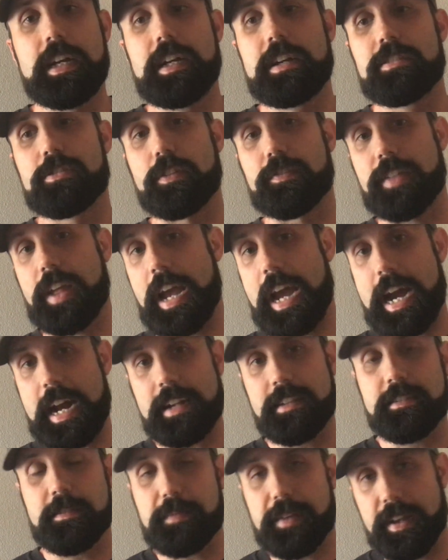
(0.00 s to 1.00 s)
So if they
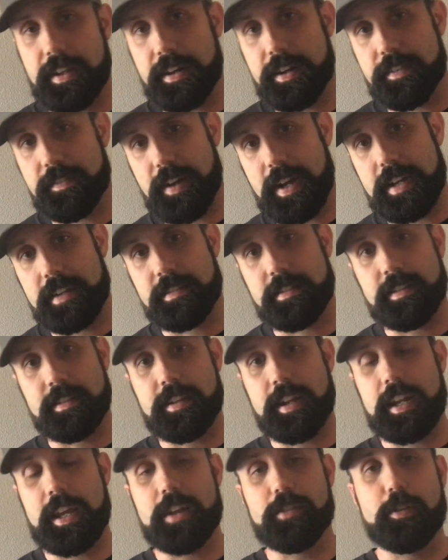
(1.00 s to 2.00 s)
had something on their device, it's
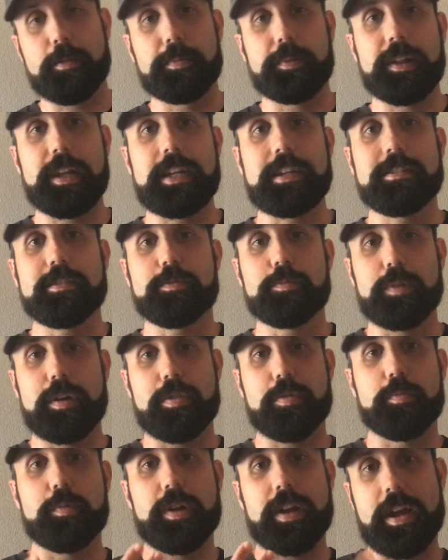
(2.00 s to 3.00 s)
going to get replaced
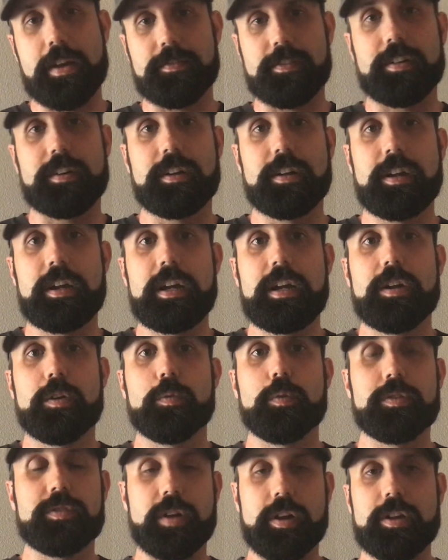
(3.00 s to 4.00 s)
with whatever
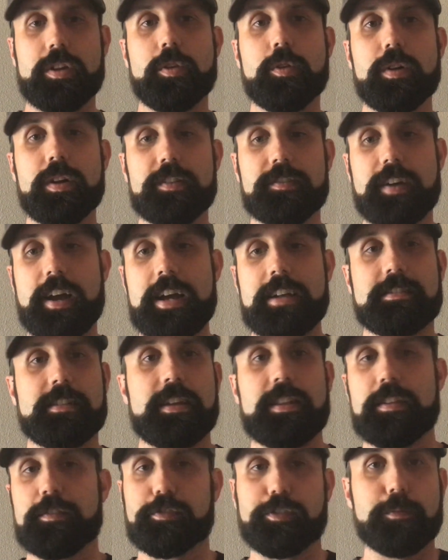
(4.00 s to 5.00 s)
was on your device,
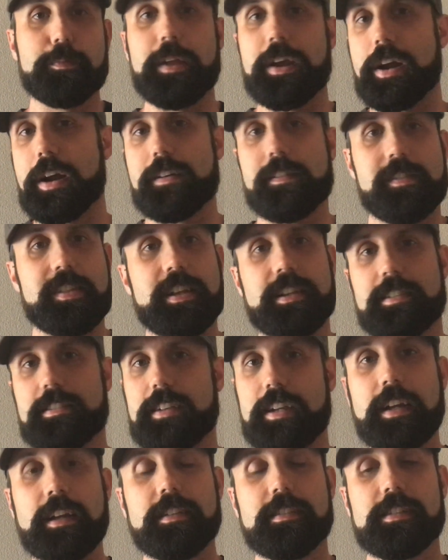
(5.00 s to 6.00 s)
and then from there everything
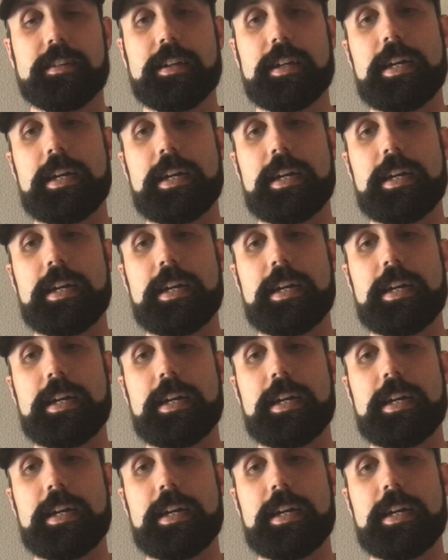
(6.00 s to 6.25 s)
syncs.